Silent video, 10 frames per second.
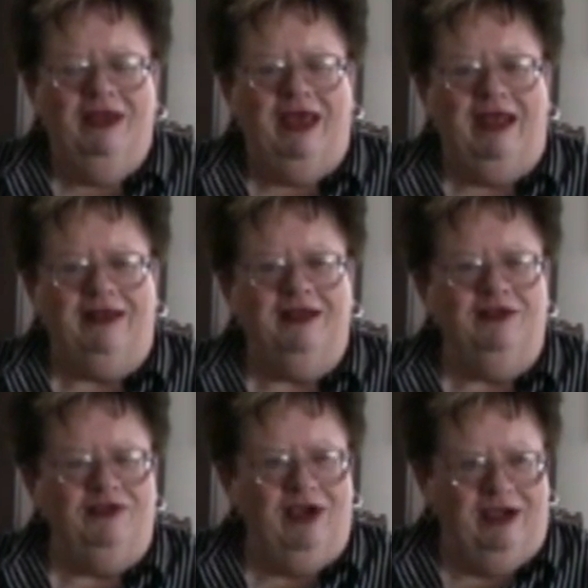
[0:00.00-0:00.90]
at
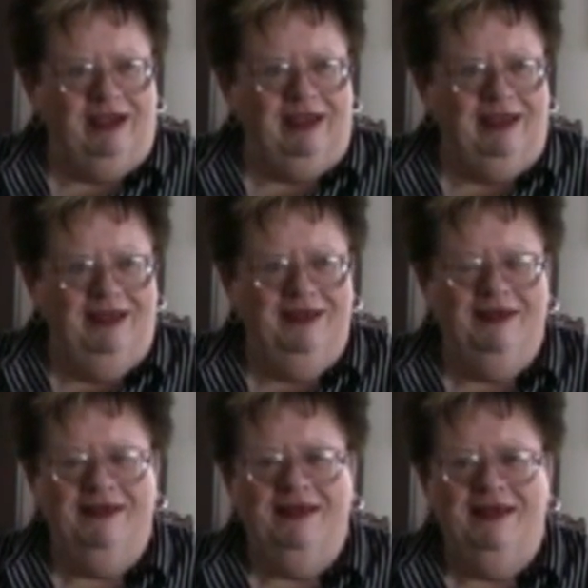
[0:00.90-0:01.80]
Kentucky,
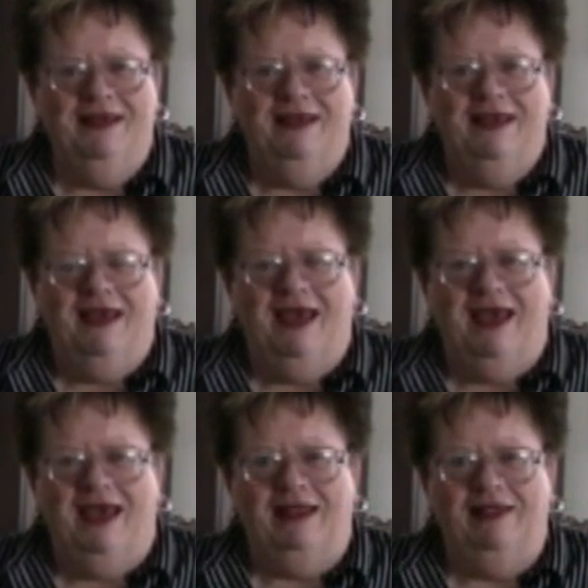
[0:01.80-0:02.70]

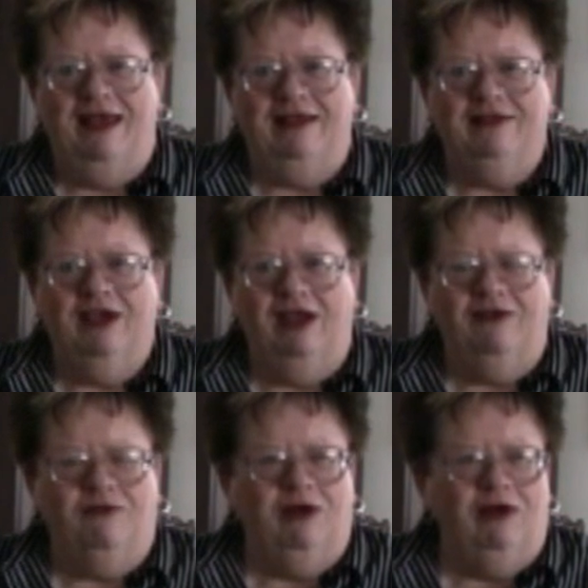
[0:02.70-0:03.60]
and that's kind
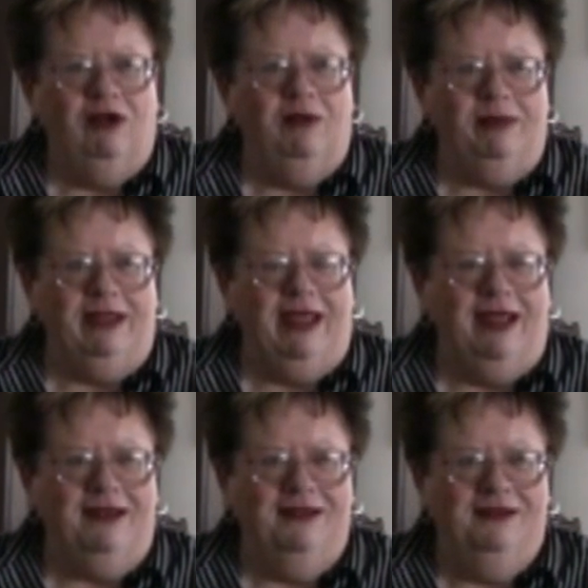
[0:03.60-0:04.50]
of where it all began.